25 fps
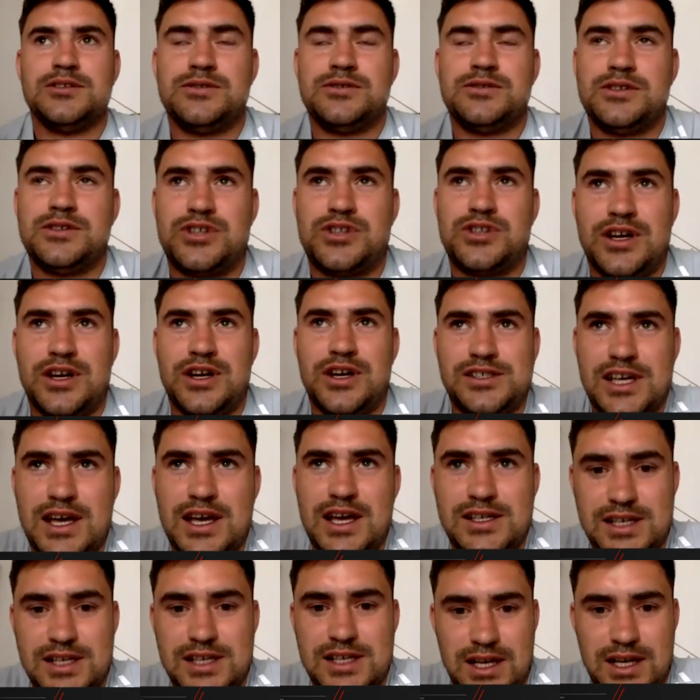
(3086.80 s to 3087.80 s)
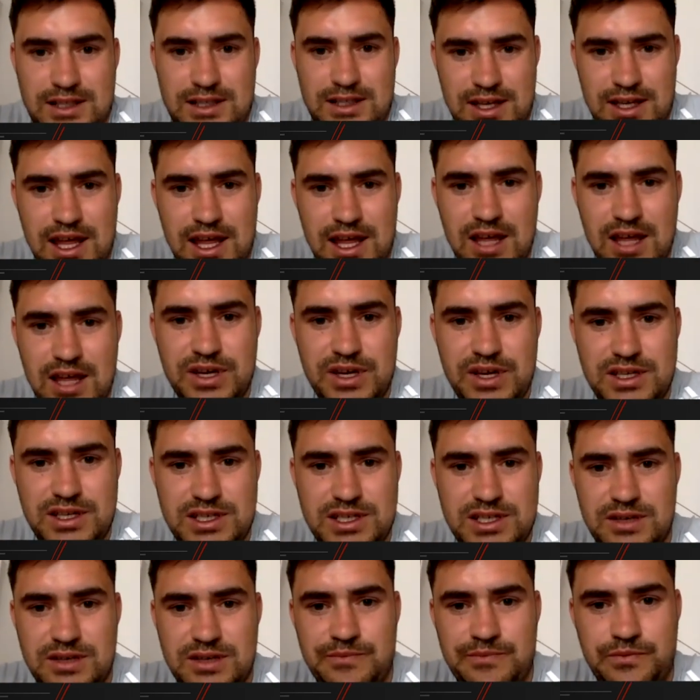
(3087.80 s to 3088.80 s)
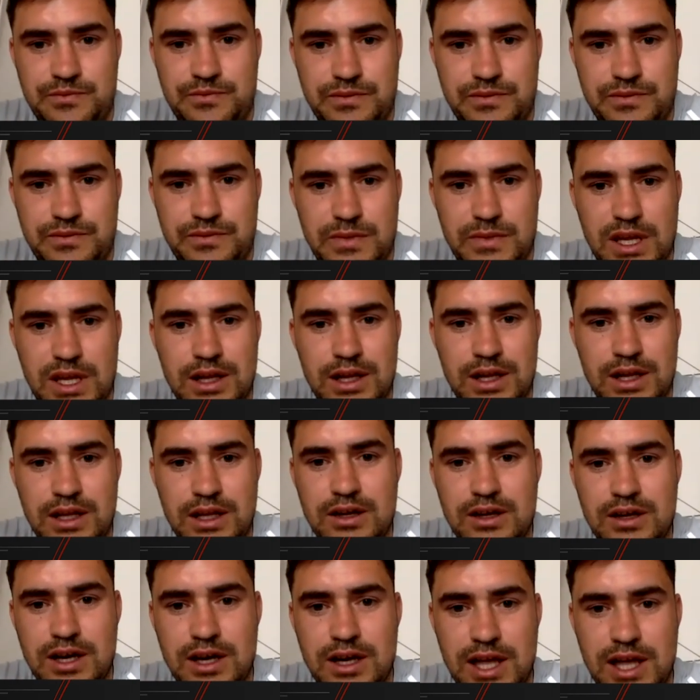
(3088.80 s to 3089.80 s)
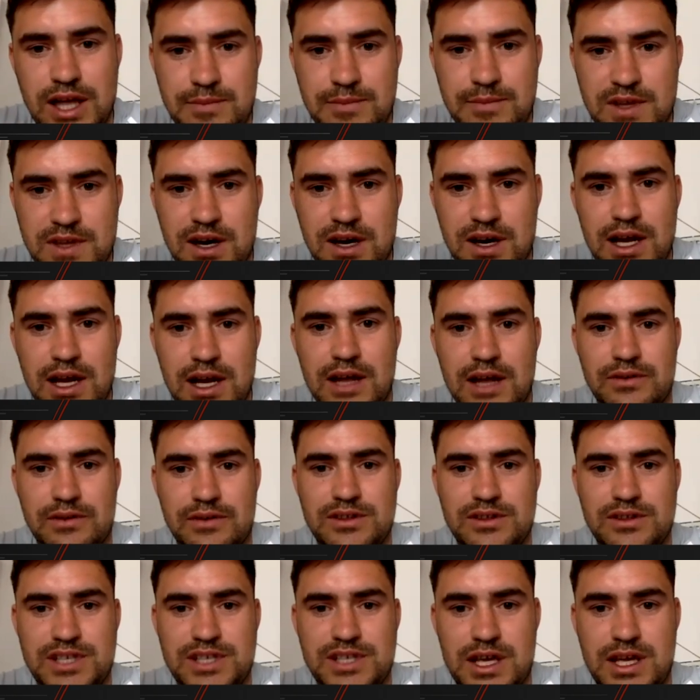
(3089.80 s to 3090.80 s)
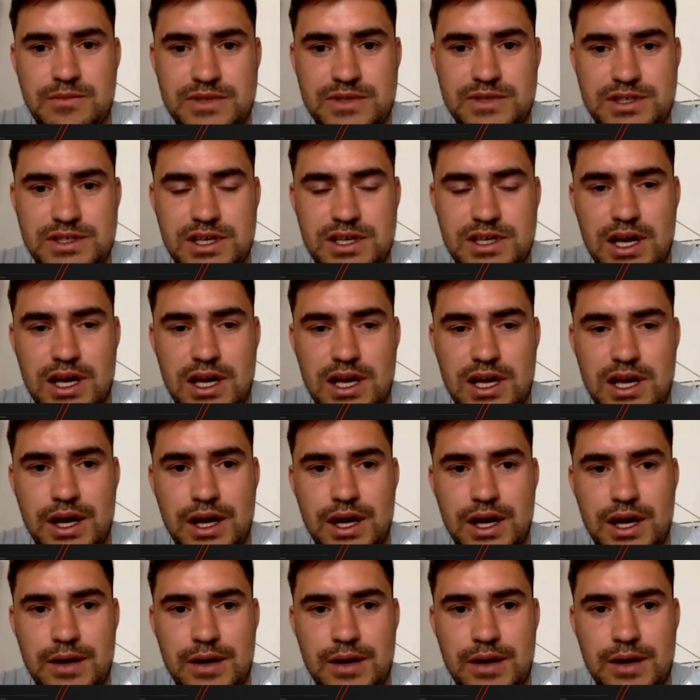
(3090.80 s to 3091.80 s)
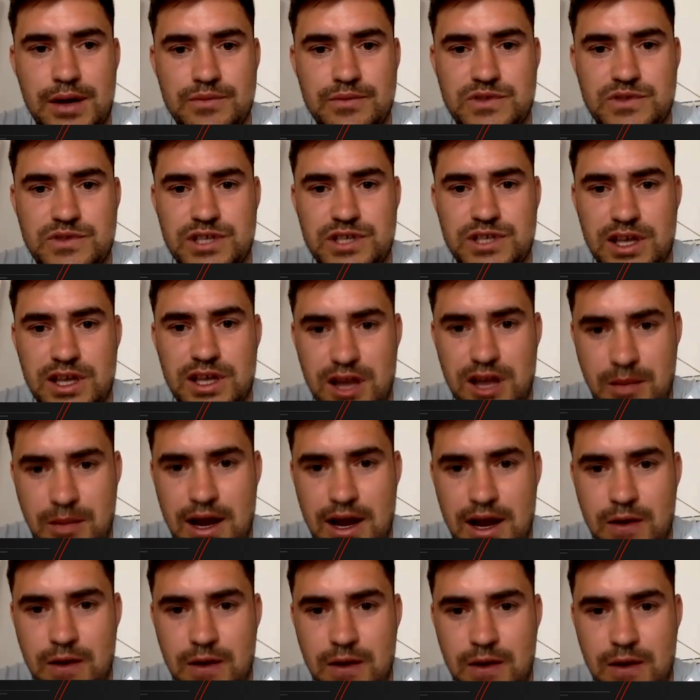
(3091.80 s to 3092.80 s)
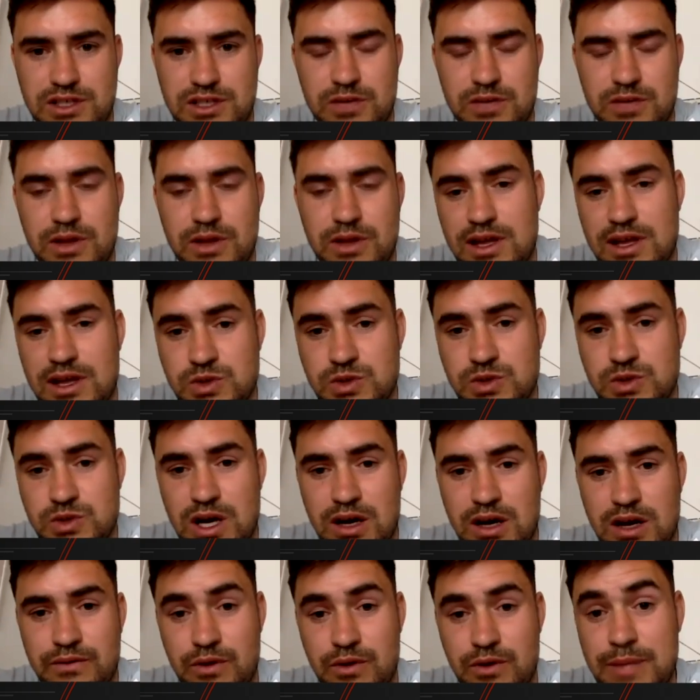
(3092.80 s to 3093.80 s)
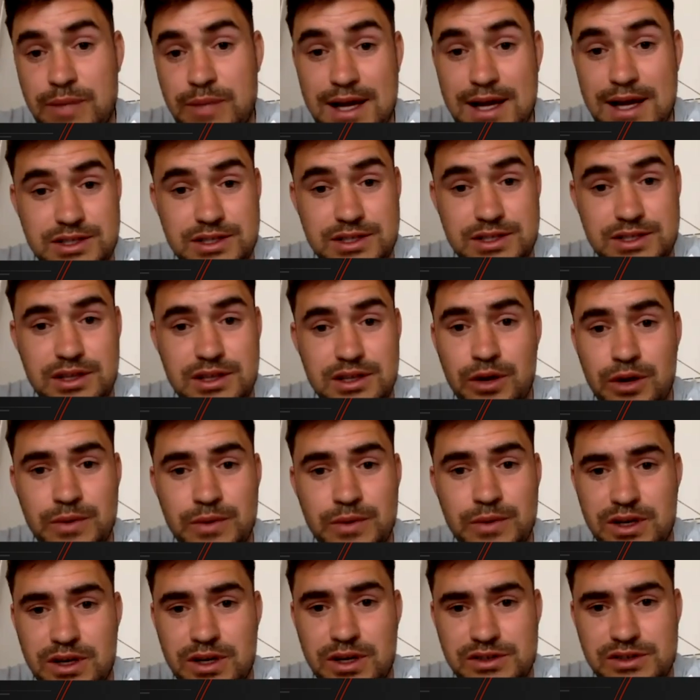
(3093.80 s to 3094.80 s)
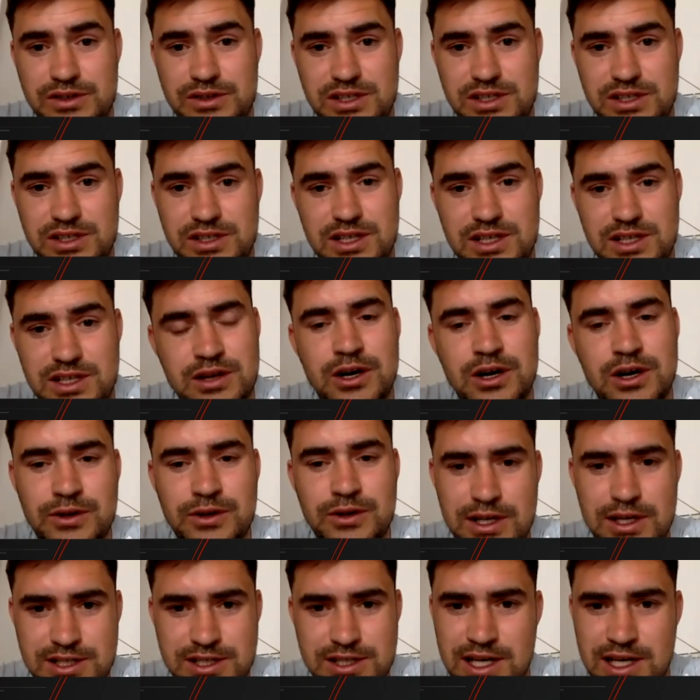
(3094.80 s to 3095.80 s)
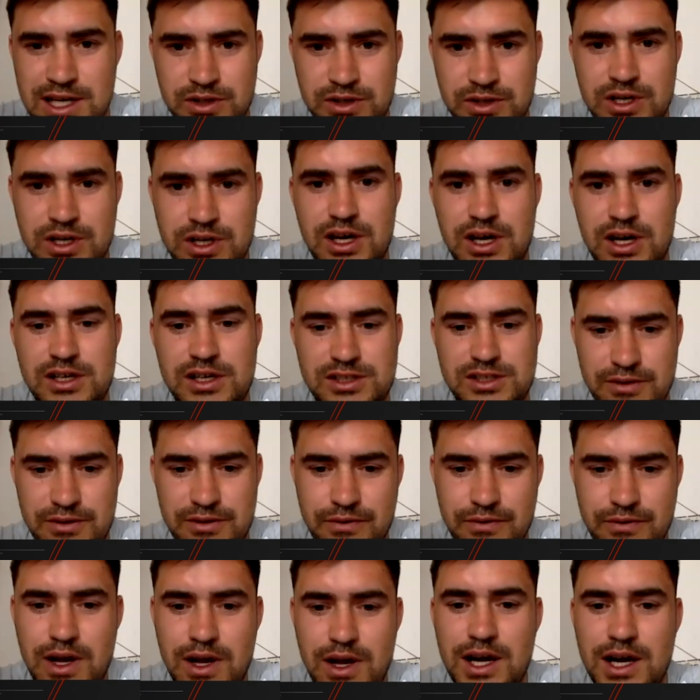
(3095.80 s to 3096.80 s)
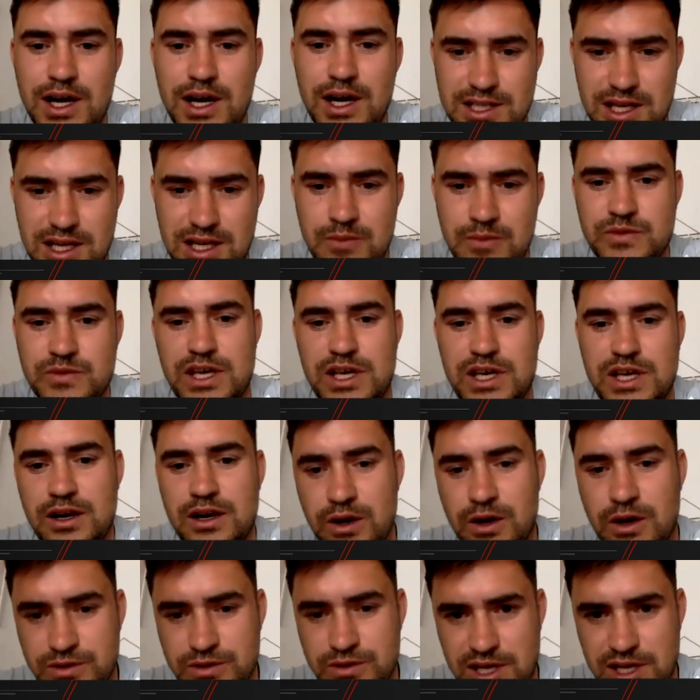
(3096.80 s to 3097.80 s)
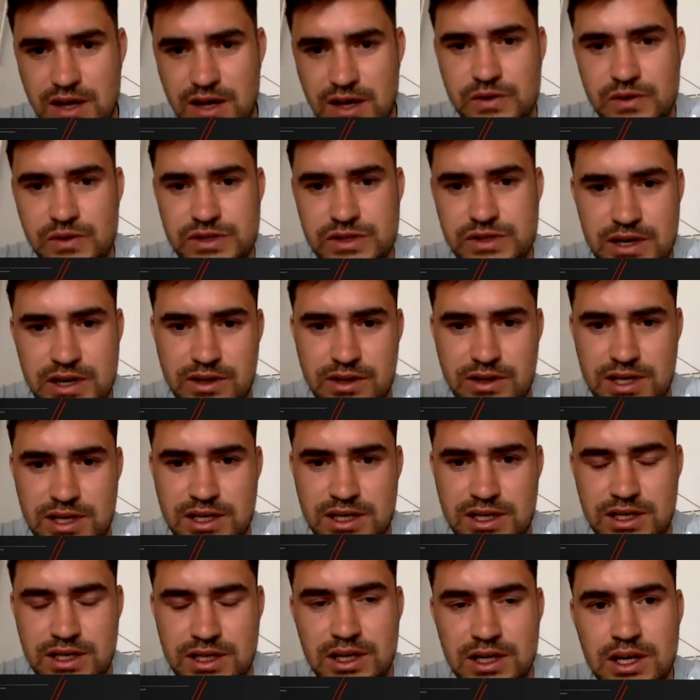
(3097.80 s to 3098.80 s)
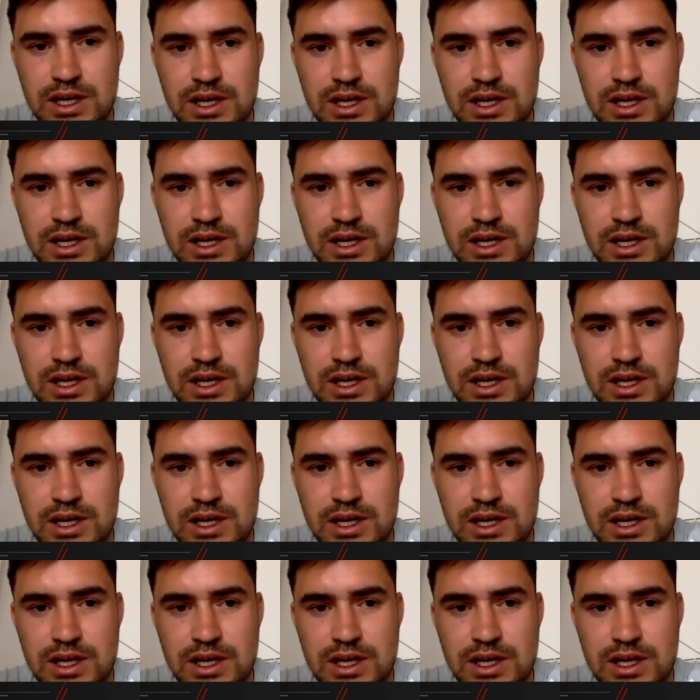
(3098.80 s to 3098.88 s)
I'm trying to say is that keep it. I think you got to keep the high level of teams, to keep an outreach. So whether that's 12 or back to the old model of 16s, I know that's extra costs of flying teams and hotels and everything like that.